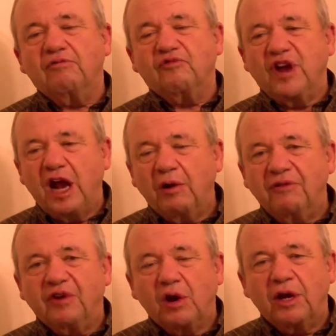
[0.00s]
very,
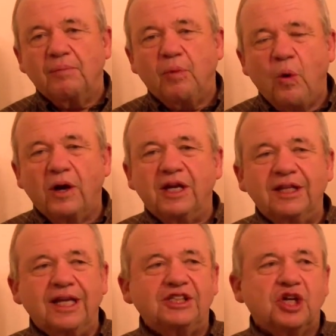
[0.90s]
very important.
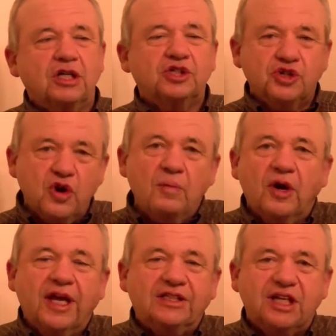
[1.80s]
And then Chuck
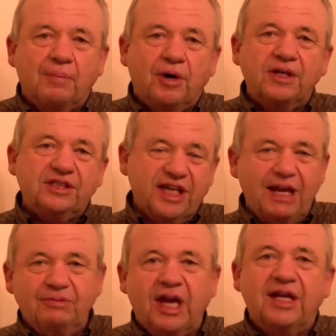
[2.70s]
Schumer gets up on the
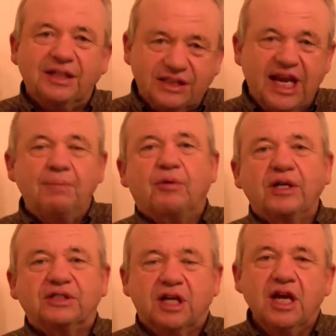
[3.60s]
same day in the same
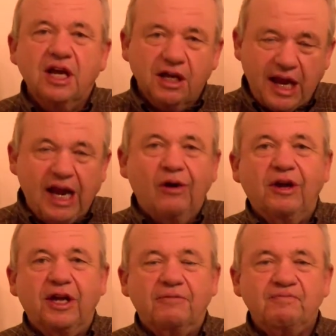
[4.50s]
press
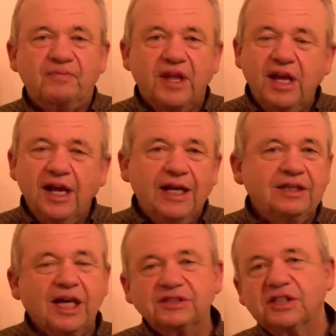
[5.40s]
area and
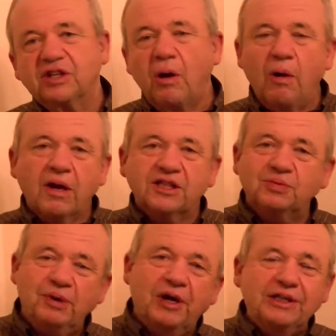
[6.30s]
does this whole
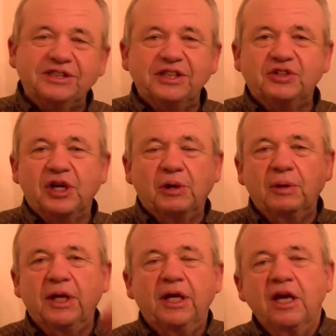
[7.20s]
conspiracy
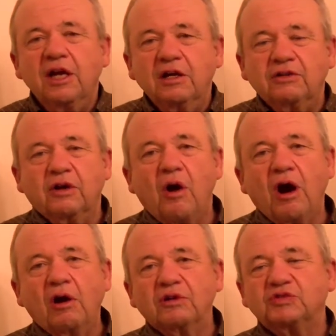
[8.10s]
theory. The
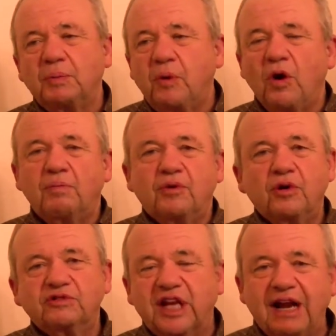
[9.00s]
Horowitz report
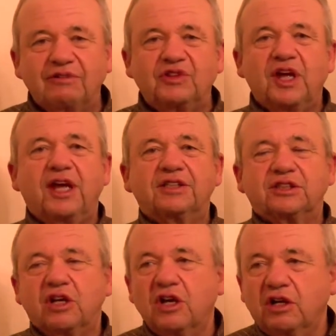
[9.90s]
proves that everything is,
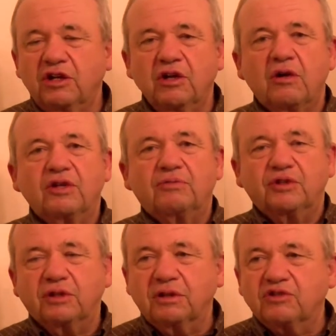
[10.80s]

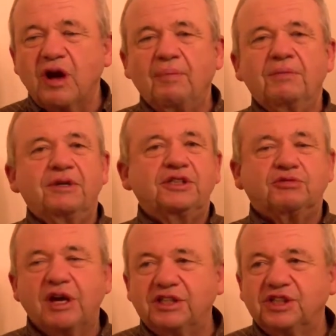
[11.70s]
the Trump
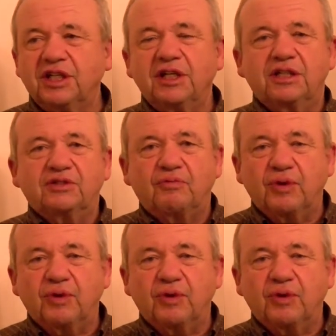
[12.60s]
administration is a